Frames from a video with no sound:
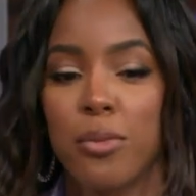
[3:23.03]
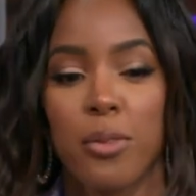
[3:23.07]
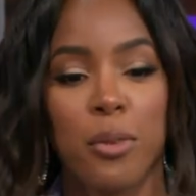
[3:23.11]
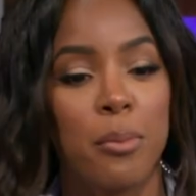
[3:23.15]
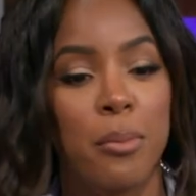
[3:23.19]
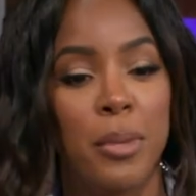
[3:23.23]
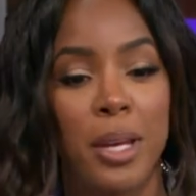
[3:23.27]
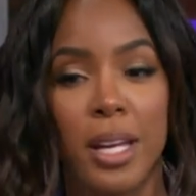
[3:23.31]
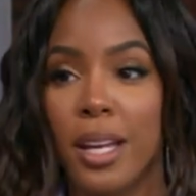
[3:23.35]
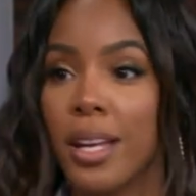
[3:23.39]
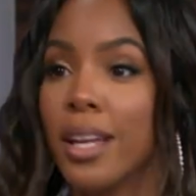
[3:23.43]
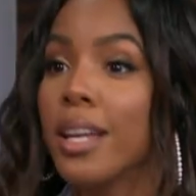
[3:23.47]
For
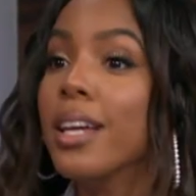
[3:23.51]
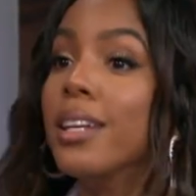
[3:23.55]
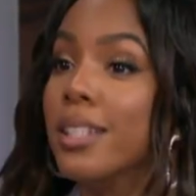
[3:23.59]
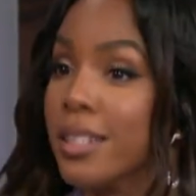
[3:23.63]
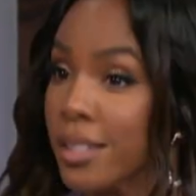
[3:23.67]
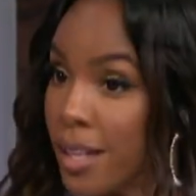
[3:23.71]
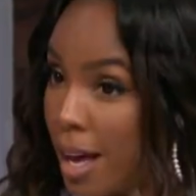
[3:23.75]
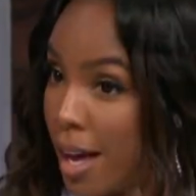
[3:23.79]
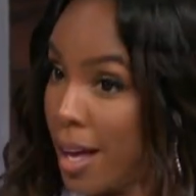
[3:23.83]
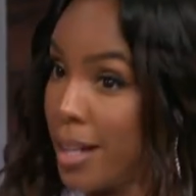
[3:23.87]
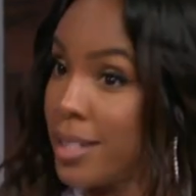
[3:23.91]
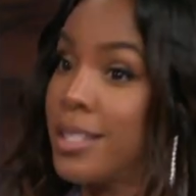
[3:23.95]
me,
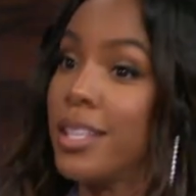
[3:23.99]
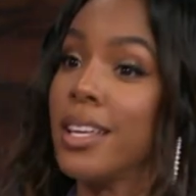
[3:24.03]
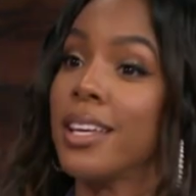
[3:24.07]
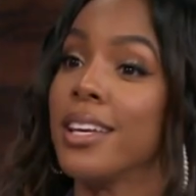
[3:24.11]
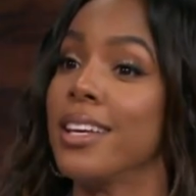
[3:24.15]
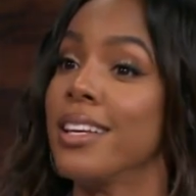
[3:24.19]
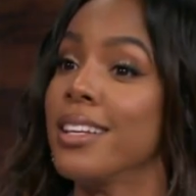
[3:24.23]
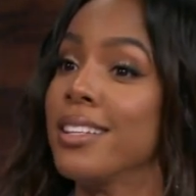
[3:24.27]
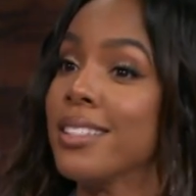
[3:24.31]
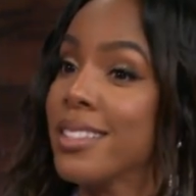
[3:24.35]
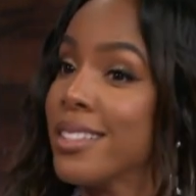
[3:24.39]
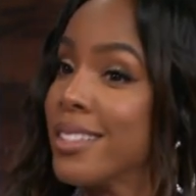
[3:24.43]
his
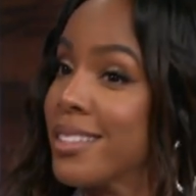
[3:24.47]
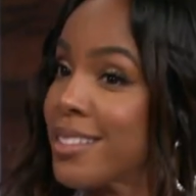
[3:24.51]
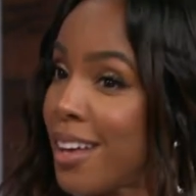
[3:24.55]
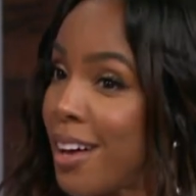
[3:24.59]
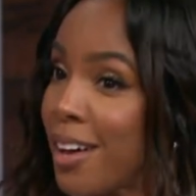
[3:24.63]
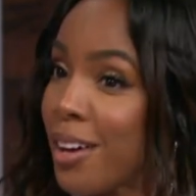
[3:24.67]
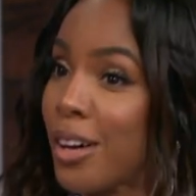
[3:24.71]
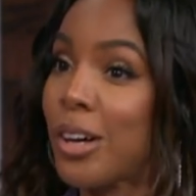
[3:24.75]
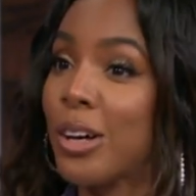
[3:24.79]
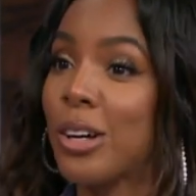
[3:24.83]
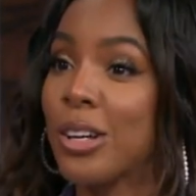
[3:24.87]
aunties, his yeah.